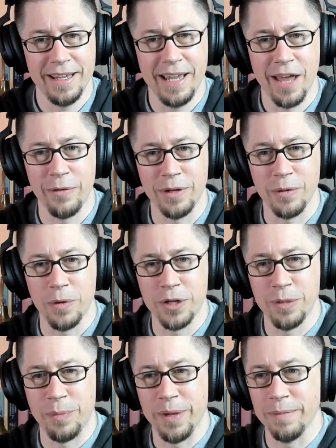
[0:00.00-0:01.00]
gathering to
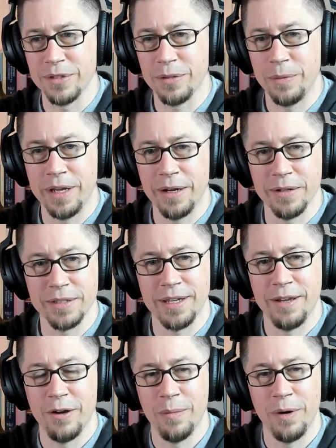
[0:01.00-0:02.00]
worship Him so we can all
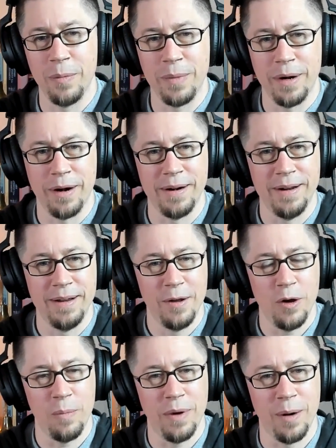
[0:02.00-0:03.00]
stay home and open
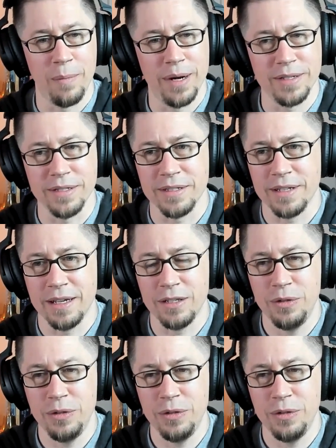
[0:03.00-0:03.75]
our presents.